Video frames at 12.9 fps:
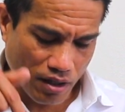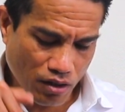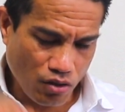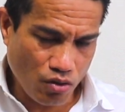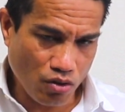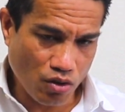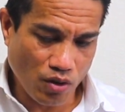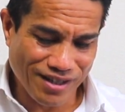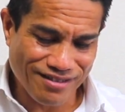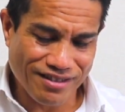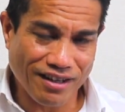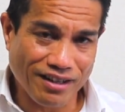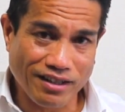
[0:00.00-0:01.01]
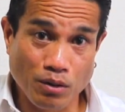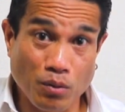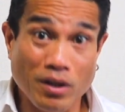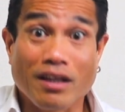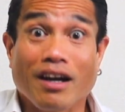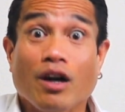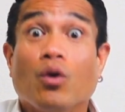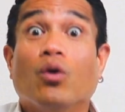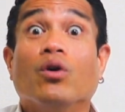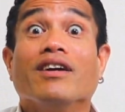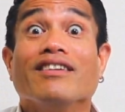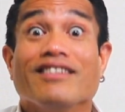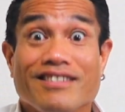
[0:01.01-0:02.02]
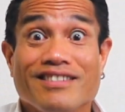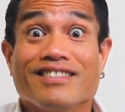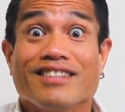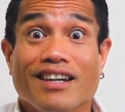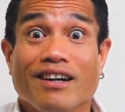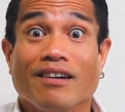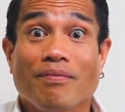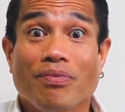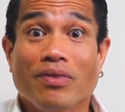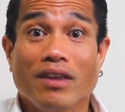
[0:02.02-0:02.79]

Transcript: You know exactly where that coin is now.